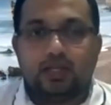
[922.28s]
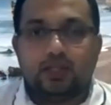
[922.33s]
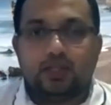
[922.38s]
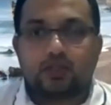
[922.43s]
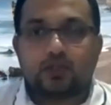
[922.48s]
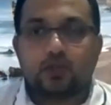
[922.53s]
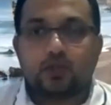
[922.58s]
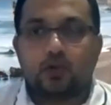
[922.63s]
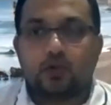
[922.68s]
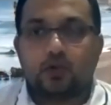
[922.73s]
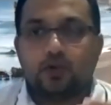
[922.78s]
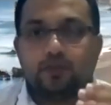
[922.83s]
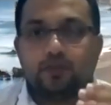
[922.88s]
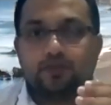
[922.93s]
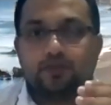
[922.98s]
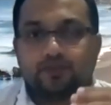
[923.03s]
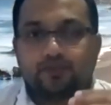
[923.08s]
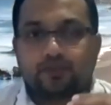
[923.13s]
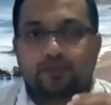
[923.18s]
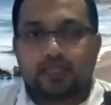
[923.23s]
So
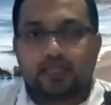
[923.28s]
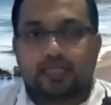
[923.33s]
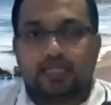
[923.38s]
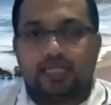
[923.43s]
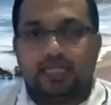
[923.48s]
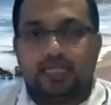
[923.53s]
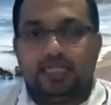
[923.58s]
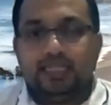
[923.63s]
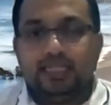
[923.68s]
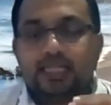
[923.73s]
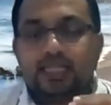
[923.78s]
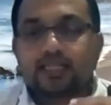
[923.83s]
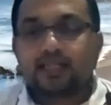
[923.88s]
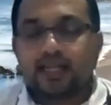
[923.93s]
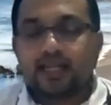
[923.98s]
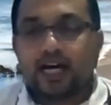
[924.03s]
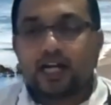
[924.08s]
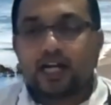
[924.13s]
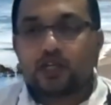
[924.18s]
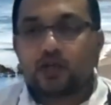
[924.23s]
in this
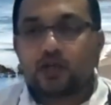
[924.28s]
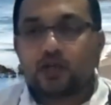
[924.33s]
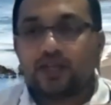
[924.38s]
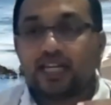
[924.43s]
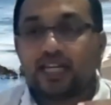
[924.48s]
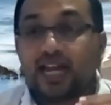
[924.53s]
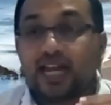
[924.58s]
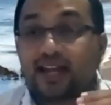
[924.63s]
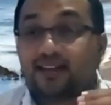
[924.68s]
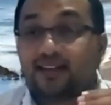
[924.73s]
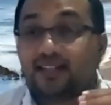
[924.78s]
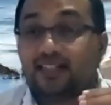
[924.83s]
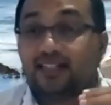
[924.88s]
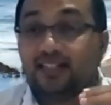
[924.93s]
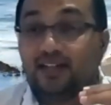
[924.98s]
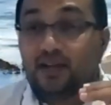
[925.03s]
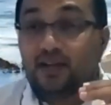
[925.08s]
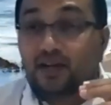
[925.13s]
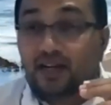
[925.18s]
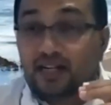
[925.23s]
scenario, we had
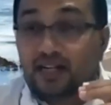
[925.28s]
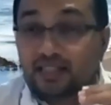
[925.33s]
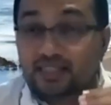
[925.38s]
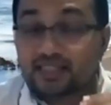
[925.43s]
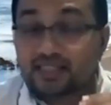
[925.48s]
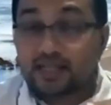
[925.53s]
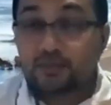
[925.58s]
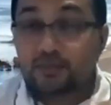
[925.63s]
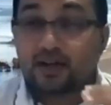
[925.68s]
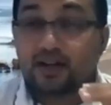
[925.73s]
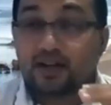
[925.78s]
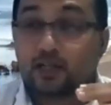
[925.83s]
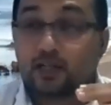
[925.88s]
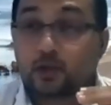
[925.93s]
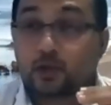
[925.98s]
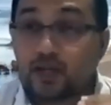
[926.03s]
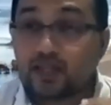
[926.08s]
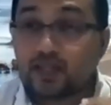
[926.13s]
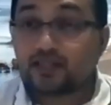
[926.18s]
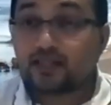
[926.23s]
several
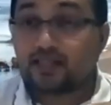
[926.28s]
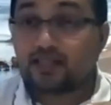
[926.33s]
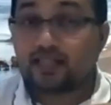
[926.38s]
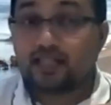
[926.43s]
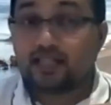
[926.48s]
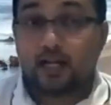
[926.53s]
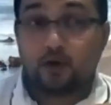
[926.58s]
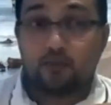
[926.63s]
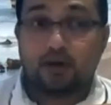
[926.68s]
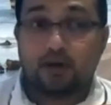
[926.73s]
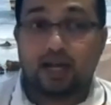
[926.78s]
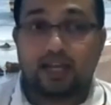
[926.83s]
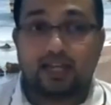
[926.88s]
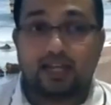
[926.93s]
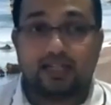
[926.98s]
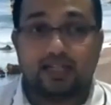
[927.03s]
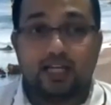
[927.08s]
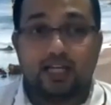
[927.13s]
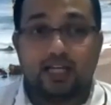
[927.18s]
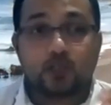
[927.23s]
questions in our mind.
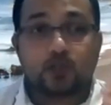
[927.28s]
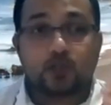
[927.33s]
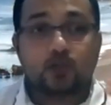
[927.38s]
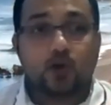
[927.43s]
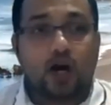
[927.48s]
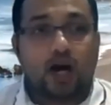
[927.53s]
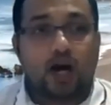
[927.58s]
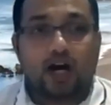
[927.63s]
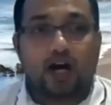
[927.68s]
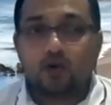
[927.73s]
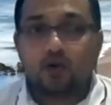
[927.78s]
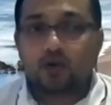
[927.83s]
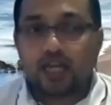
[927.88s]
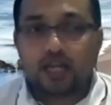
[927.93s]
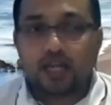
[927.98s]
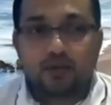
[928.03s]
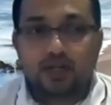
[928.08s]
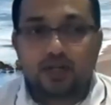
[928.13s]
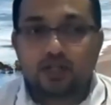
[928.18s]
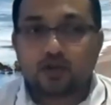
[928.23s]
So how
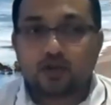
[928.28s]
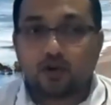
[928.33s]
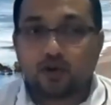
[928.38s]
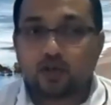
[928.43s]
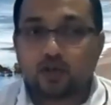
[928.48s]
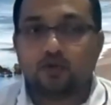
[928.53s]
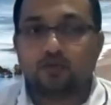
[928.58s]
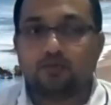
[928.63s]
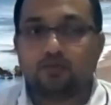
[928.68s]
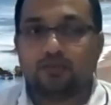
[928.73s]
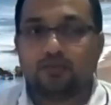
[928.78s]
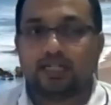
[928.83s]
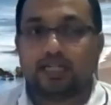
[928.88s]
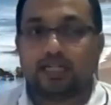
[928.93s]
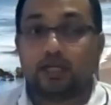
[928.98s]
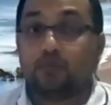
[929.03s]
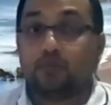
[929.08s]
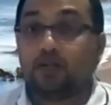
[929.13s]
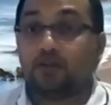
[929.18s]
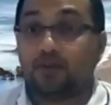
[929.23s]
can we document
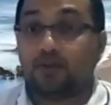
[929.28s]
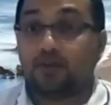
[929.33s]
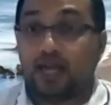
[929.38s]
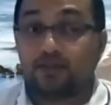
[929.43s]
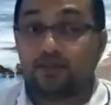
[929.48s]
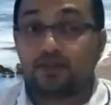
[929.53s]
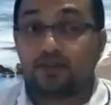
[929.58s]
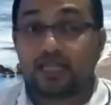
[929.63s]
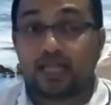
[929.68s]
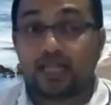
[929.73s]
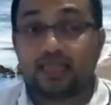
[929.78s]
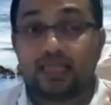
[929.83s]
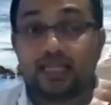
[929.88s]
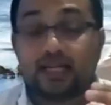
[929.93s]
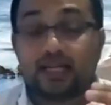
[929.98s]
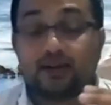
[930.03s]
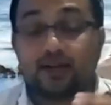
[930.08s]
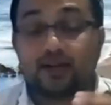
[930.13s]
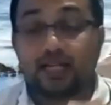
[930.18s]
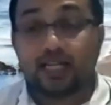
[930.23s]
human values and
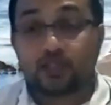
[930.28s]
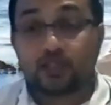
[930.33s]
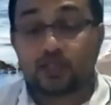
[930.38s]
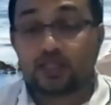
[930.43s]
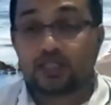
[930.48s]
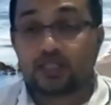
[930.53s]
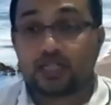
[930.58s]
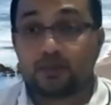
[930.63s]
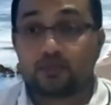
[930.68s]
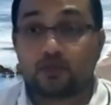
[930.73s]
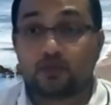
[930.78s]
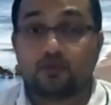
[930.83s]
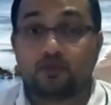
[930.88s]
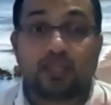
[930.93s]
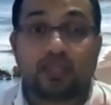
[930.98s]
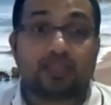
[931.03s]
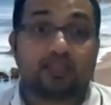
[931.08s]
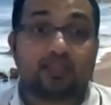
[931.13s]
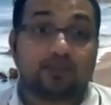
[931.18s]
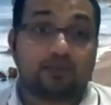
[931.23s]
their relationships
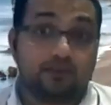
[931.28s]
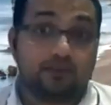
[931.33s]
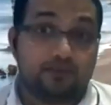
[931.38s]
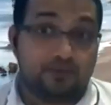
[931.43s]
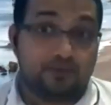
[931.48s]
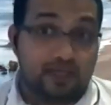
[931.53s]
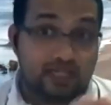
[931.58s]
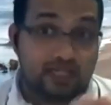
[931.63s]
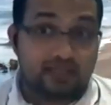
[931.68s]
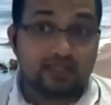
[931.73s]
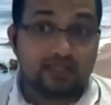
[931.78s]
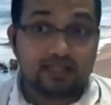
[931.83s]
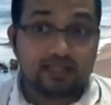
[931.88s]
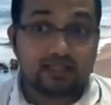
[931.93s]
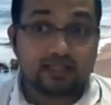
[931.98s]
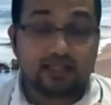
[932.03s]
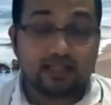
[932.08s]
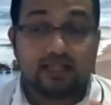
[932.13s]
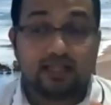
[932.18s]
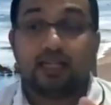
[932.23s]
with
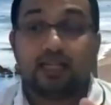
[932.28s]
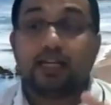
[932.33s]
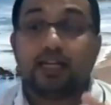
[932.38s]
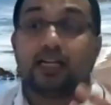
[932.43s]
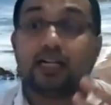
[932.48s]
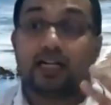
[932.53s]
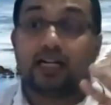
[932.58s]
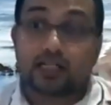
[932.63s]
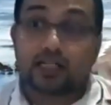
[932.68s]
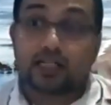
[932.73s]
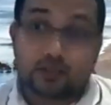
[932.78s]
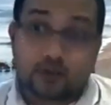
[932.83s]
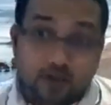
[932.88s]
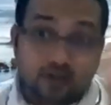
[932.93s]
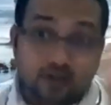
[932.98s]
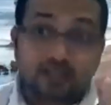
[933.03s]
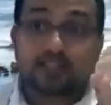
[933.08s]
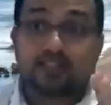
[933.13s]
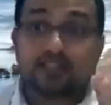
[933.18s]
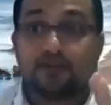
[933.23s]
features
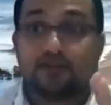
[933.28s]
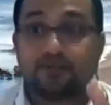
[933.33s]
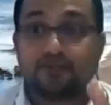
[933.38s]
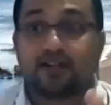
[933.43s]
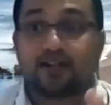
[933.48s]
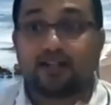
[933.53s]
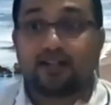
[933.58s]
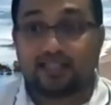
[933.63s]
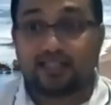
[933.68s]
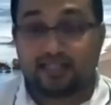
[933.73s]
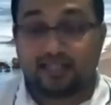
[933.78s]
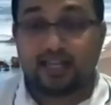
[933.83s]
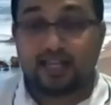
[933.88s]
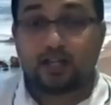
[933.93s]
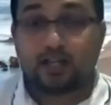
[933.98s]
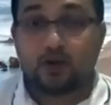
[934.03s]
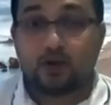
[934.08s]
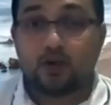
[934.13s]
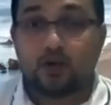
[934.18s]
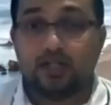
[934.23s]
across different
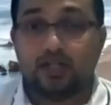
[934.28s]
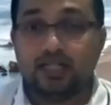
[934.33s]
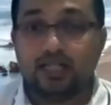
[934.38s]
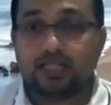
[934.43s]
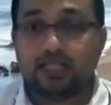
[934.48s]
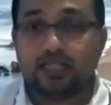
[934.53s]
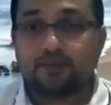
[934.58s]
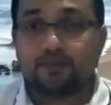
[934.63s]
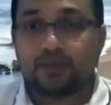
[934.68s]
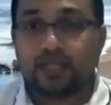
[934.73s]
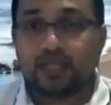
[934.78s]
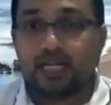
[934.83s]
stakeholders?